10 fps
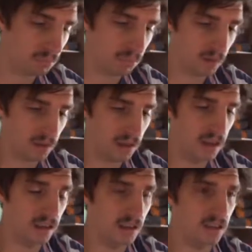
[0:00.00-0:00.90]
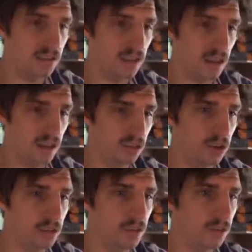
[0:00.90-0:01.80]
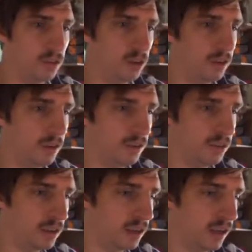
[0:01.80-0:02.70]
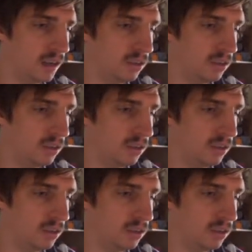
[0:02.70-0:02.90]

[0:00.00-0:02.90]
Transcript: and there's, yeah, a lot of different cards.